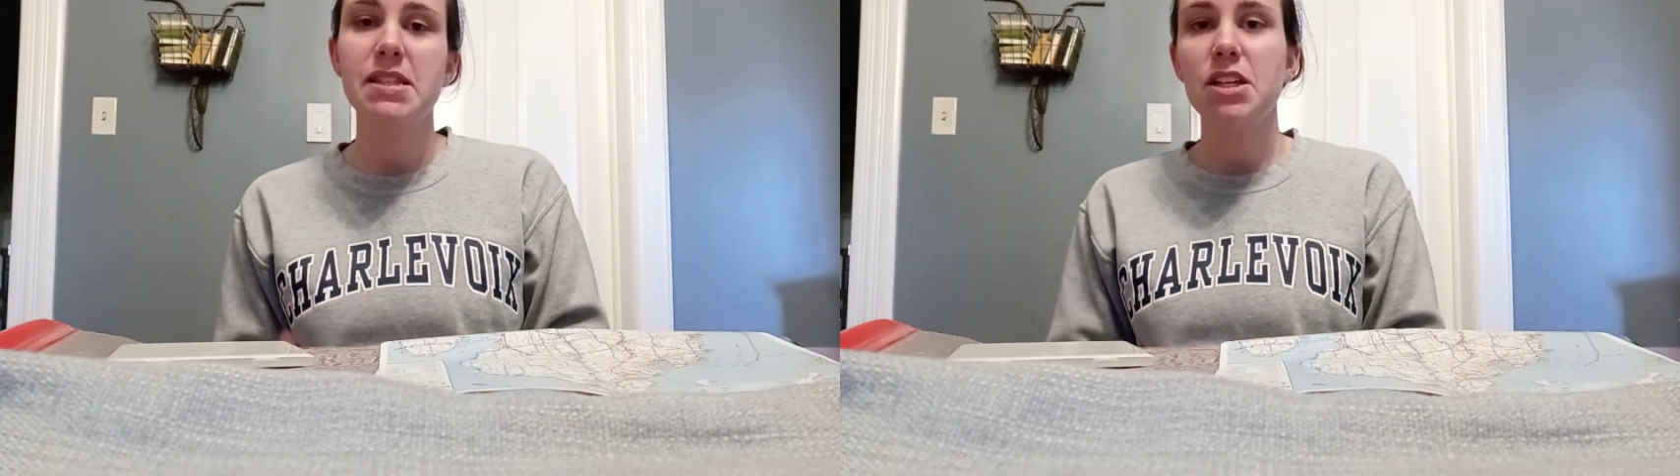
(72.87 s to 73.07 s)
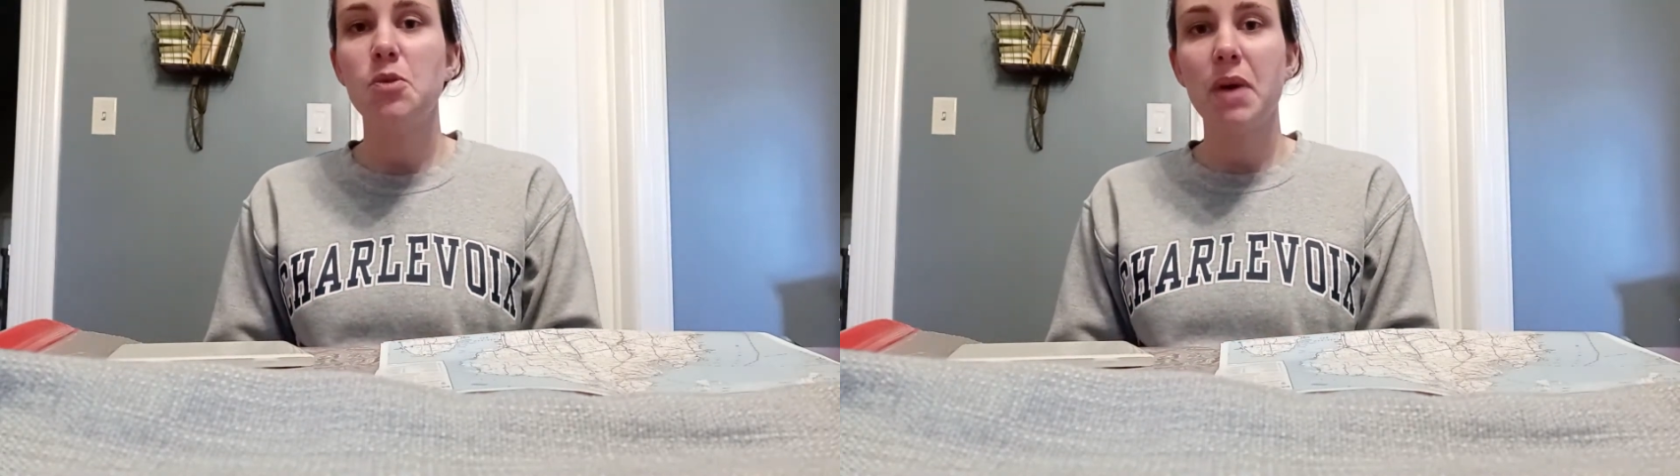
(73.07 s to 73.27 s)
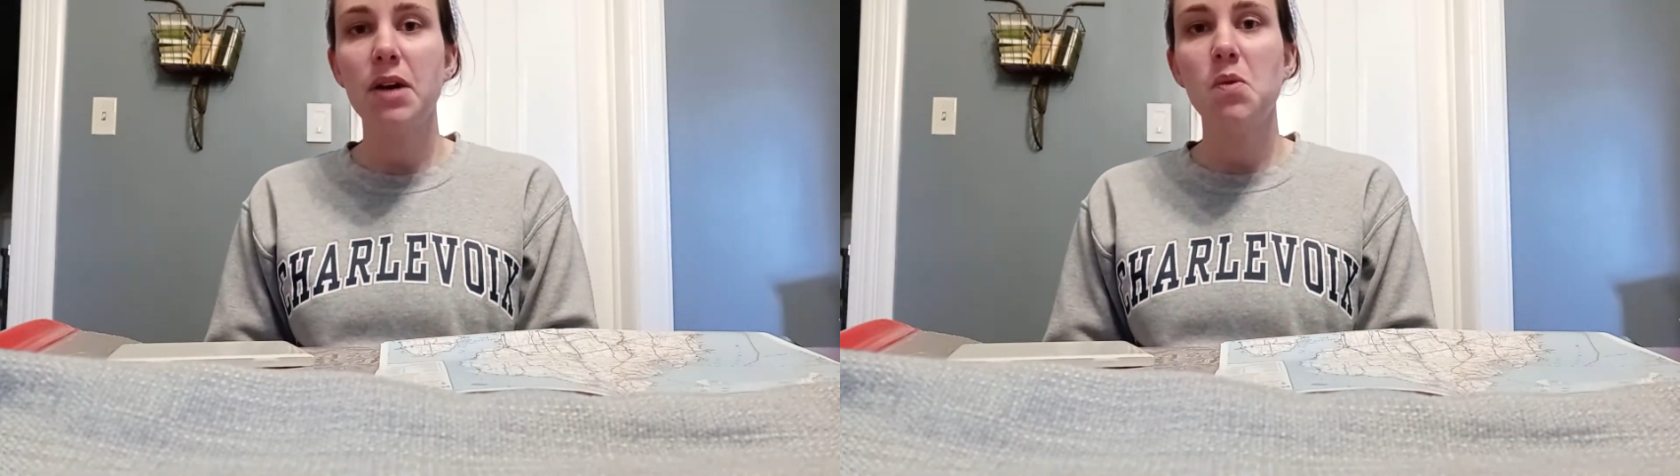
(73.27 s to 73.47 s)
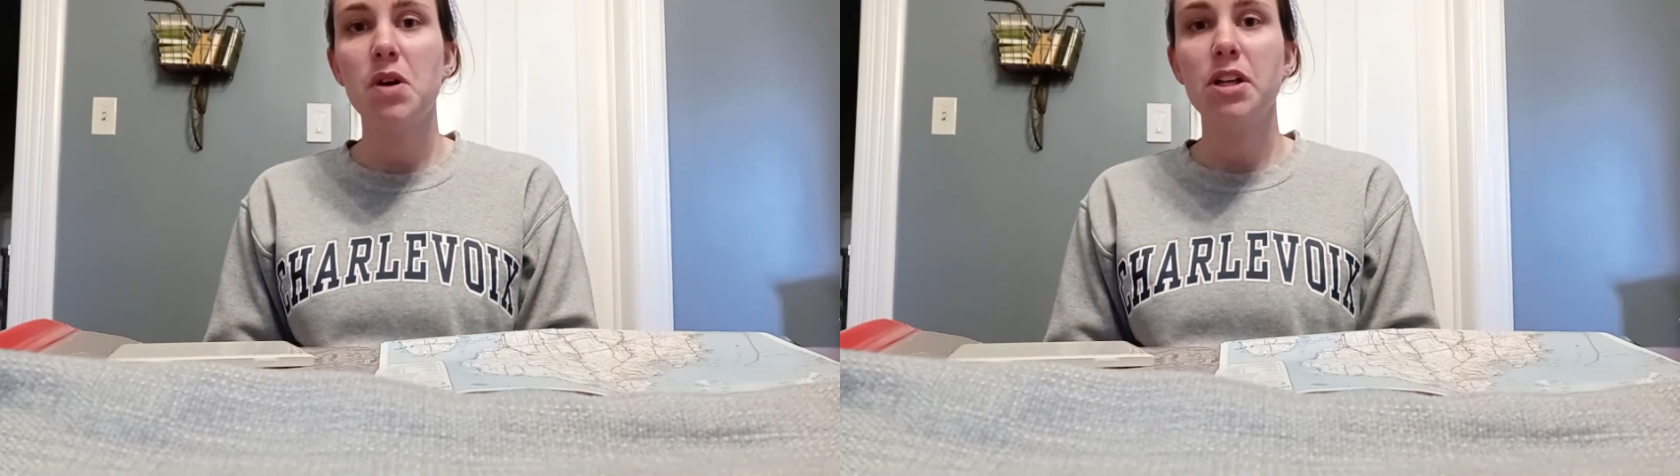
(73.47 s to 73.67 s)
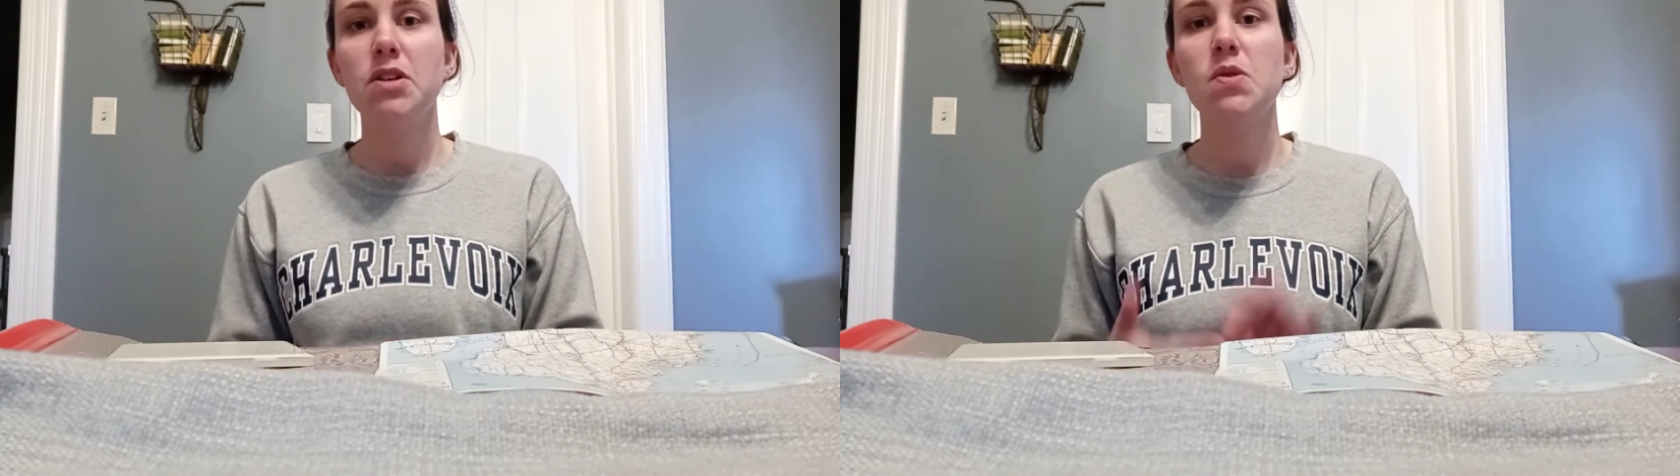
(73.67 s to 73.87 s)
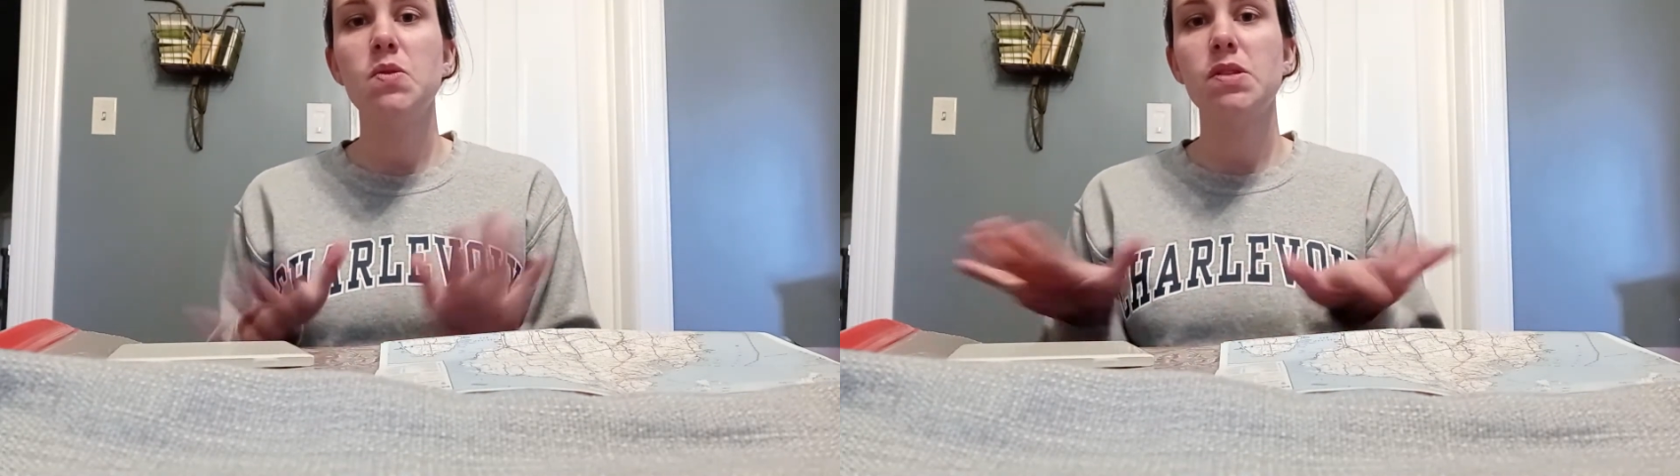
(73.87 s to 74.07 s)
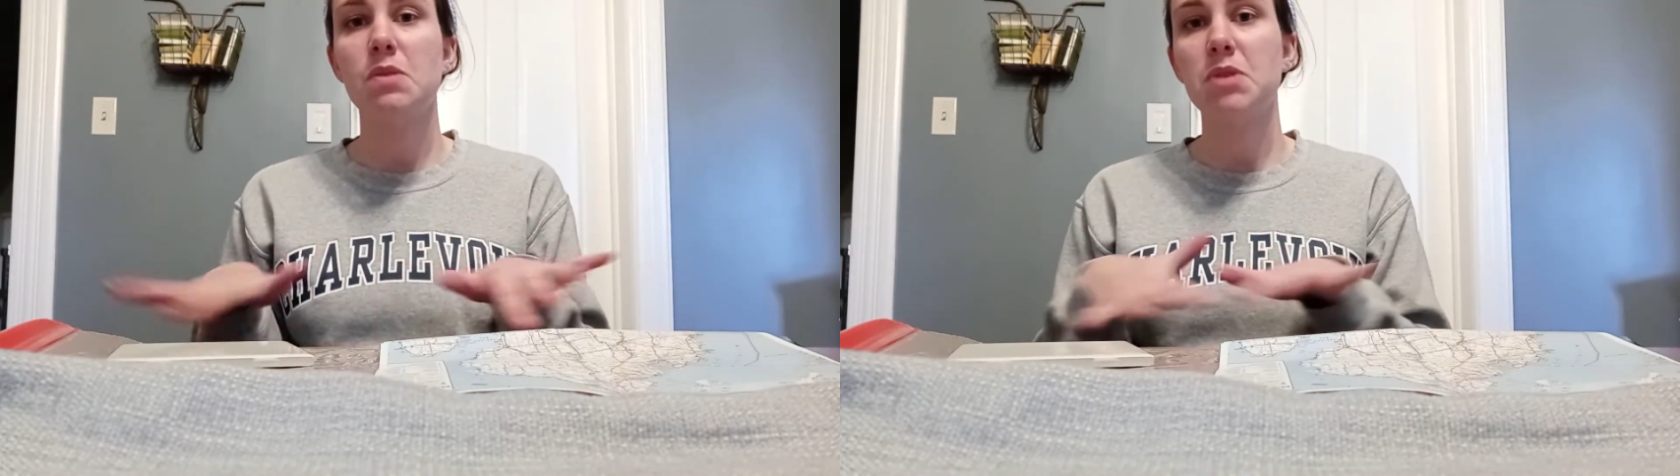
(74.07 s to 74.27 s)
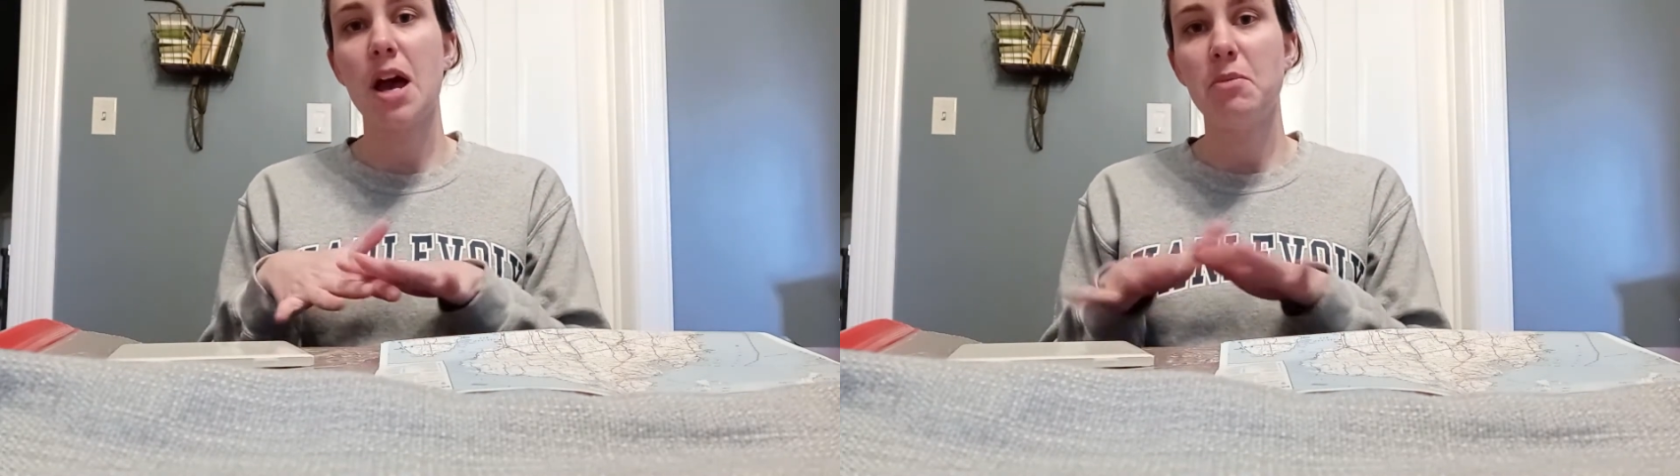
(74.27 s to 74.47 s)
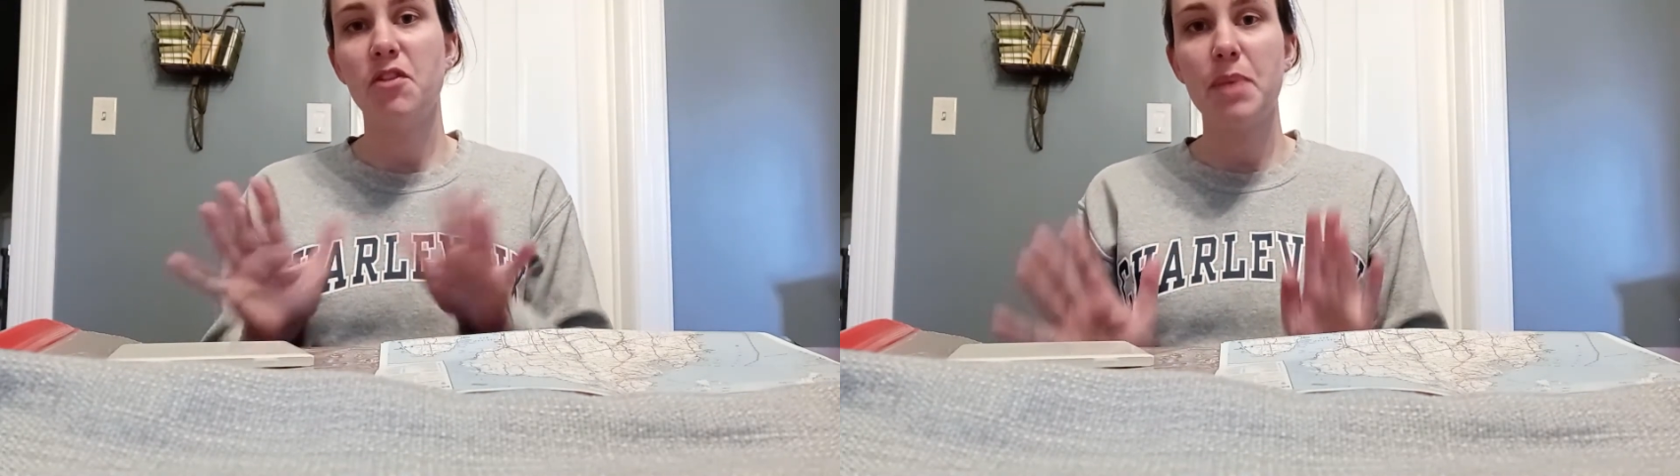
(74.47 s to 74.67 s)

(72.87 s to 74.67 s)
you might wanna use some type of